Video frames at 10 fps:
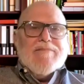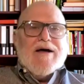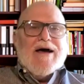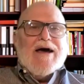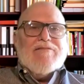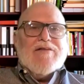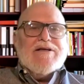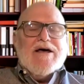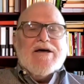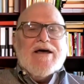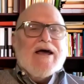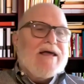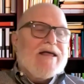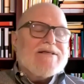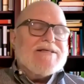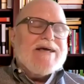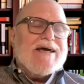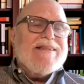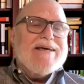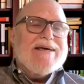I have to tell you. And the
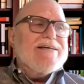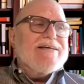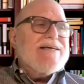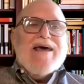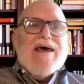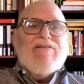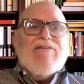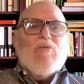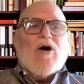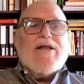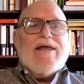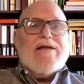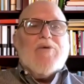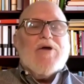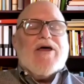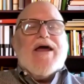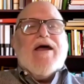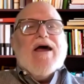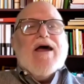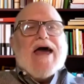sad thing is, if he walked in with a
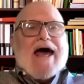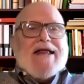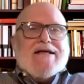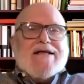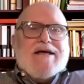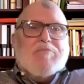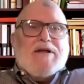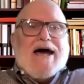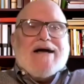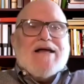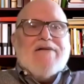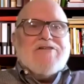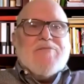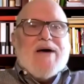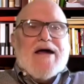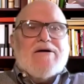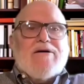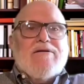hat that said Black Lives Matter,